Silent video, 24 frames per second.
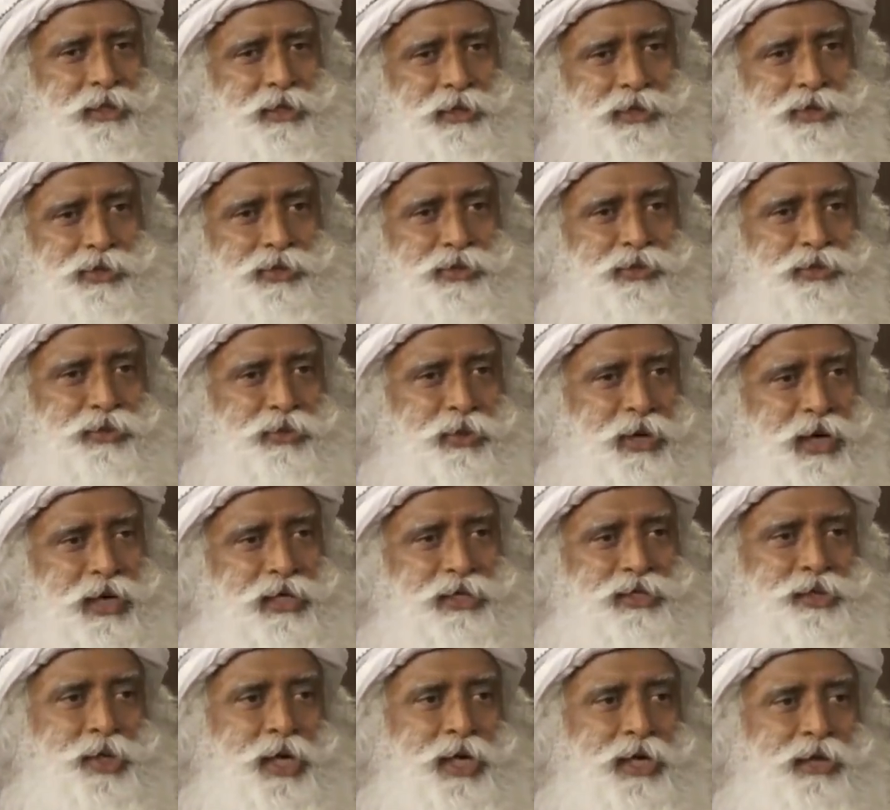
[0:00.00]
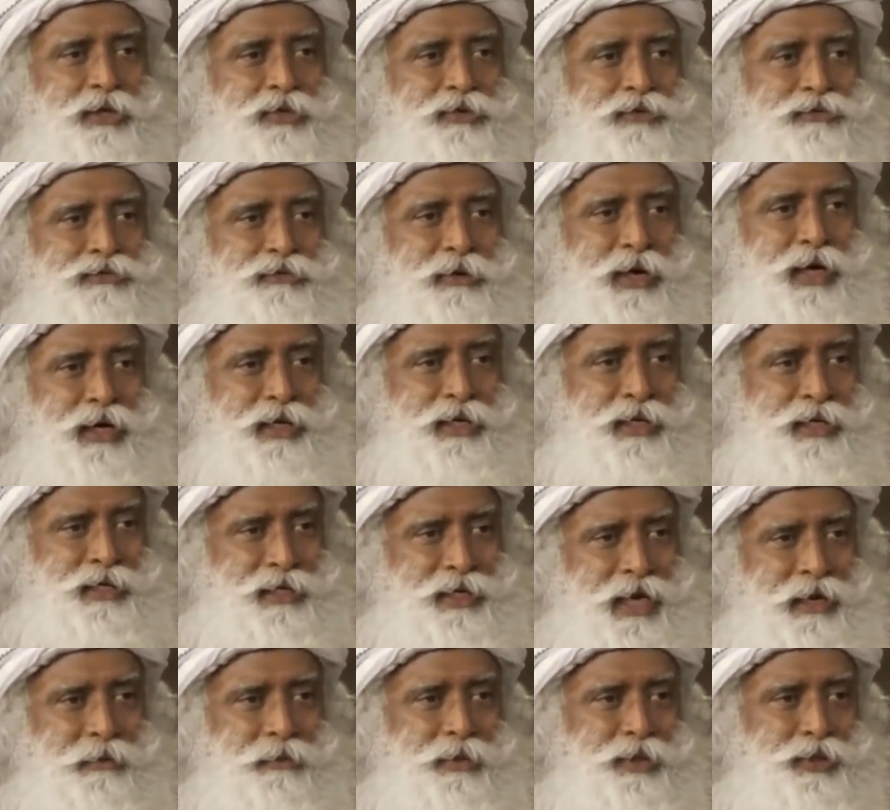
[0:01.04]
You are trying to find a
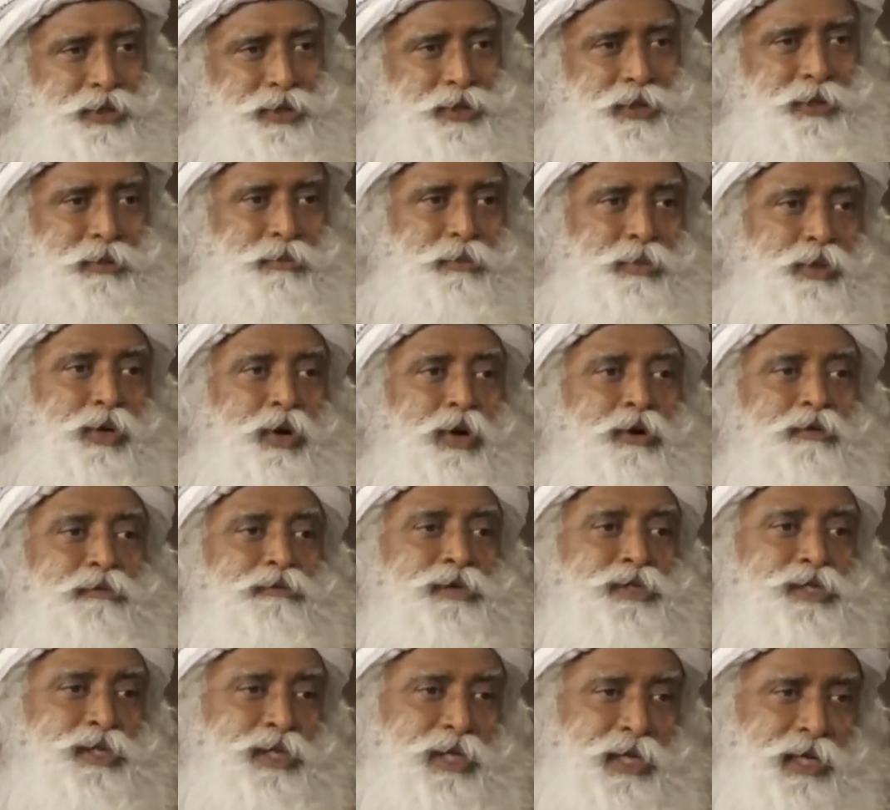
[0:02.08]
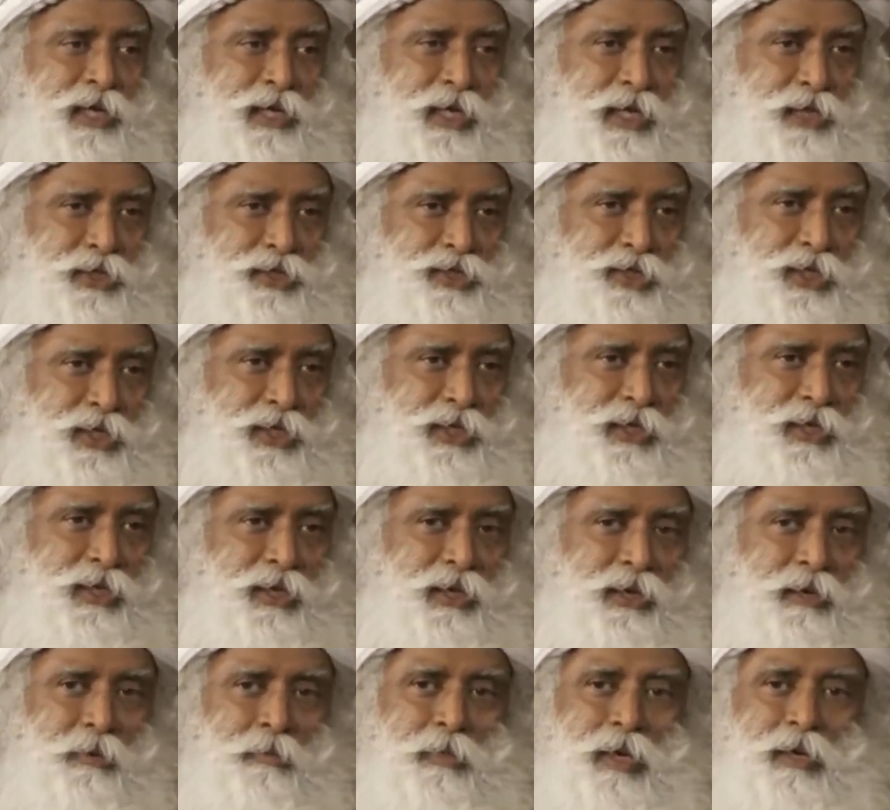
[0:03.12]
dimension beyond physical nature,
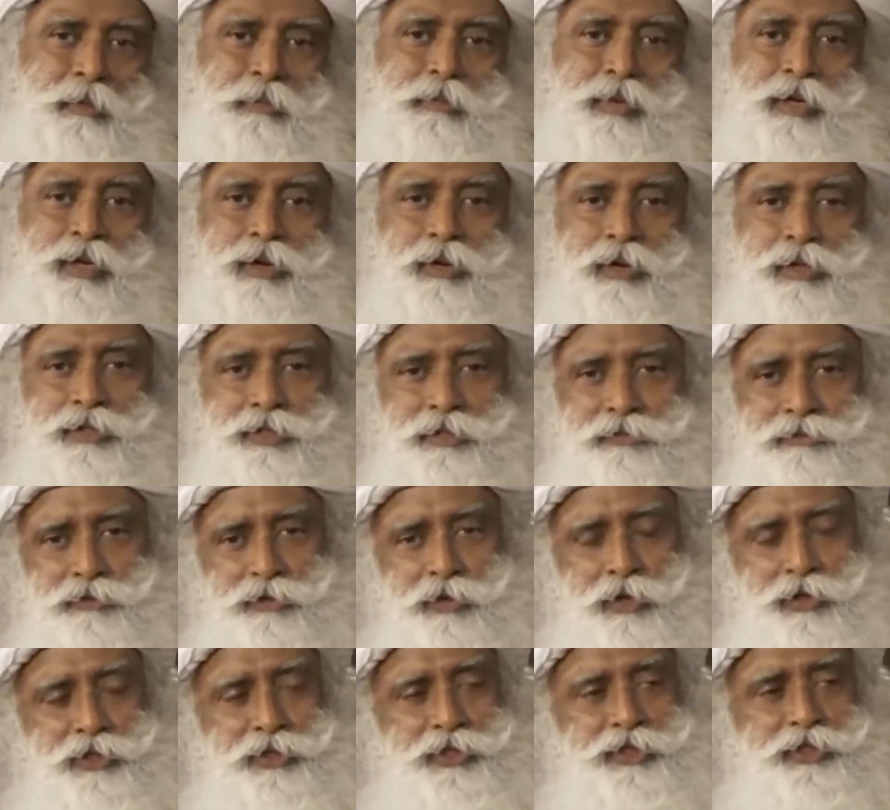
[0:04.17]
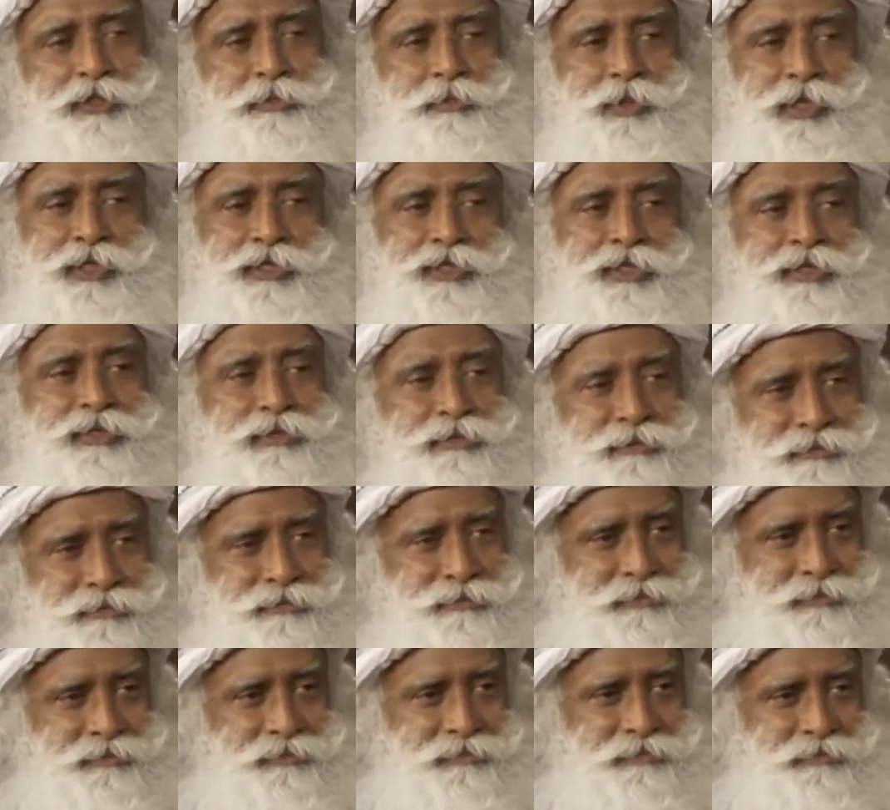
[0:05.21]
but because of constipation,
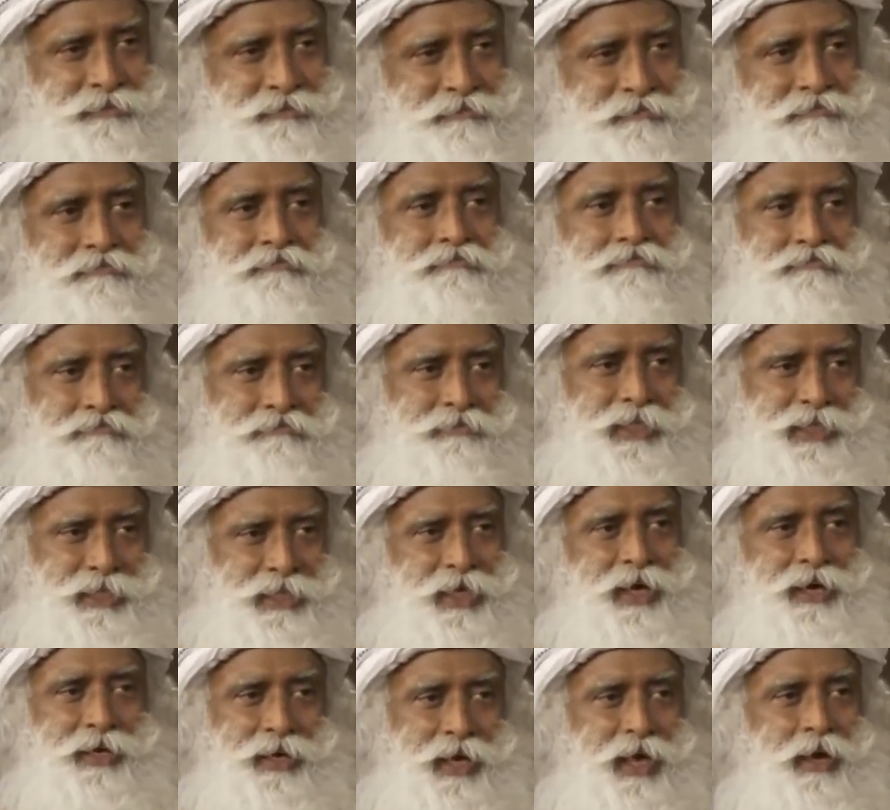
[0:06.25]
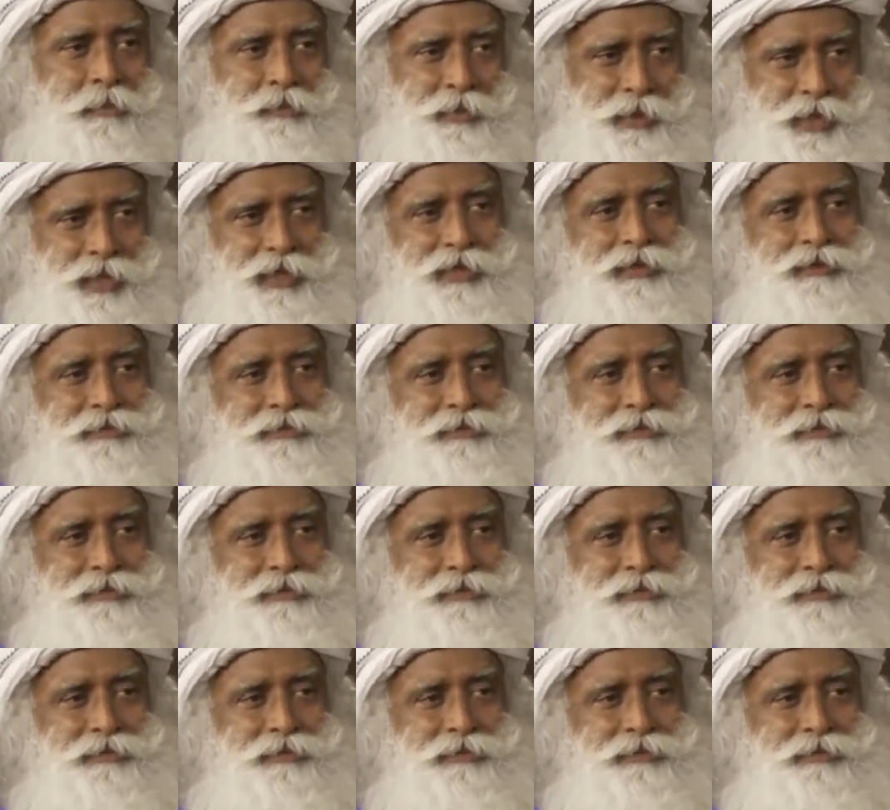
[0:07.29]
it's not happening.